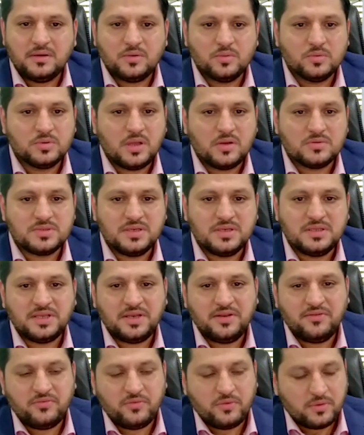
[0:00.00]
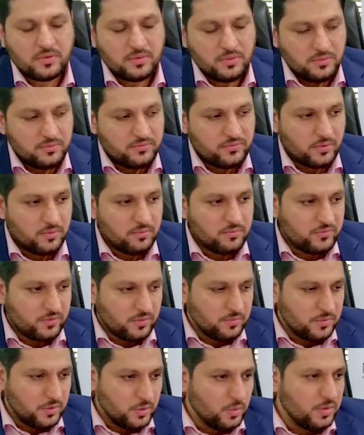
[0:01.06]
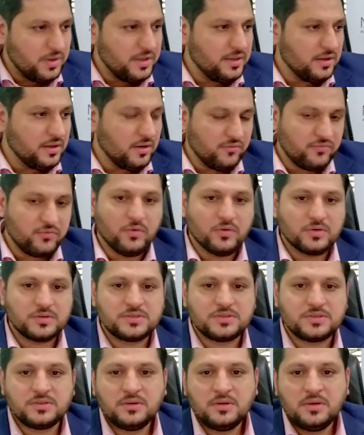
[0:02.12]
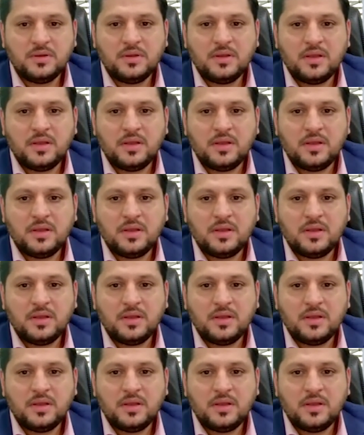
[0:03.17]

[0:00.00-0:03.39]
2003 from UAE, of course,